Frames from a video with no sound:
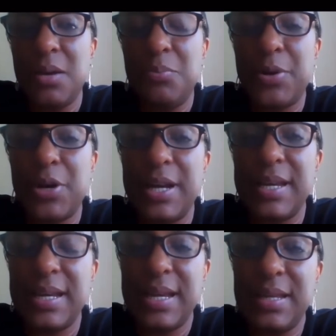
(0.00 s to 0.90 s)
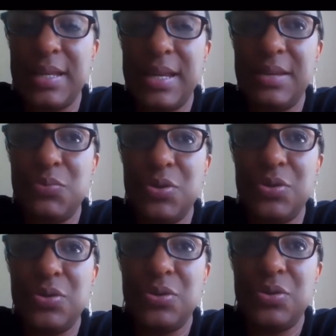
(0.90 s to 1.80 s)
But it
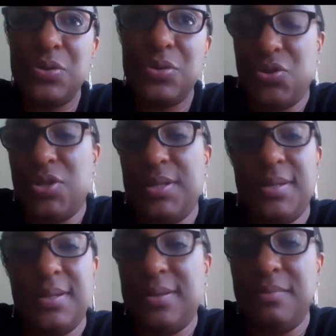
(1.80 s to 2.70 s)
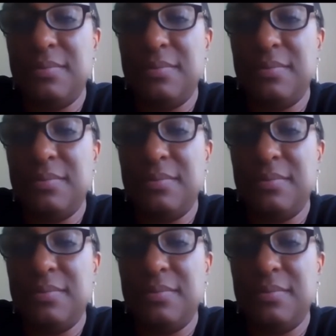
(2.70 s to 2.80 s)
just,